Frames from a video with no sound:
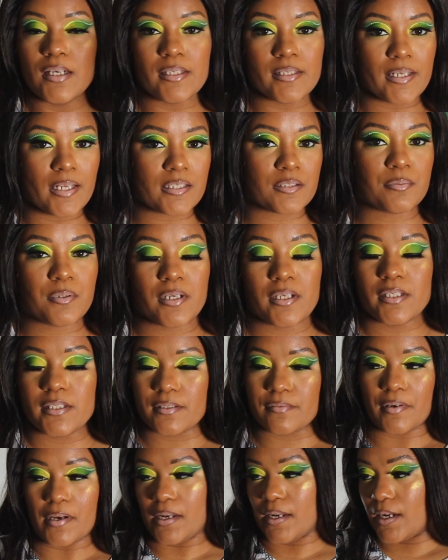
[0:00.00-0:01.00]
that's what it
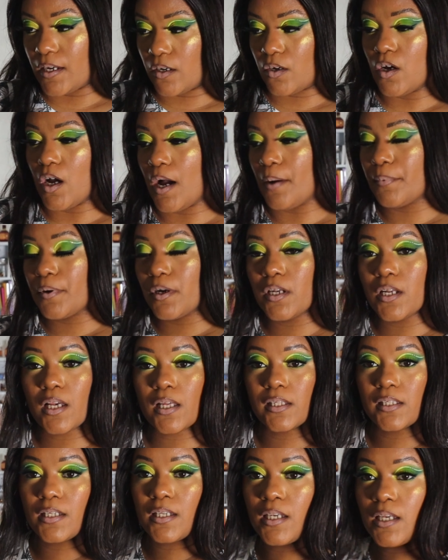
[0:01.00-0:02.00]
is right now. I'm gonna
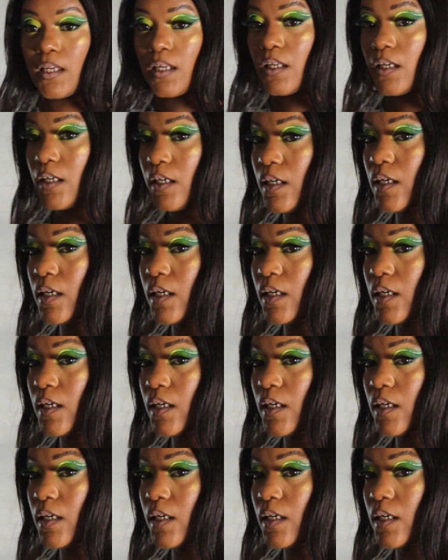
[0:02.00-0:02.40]
clean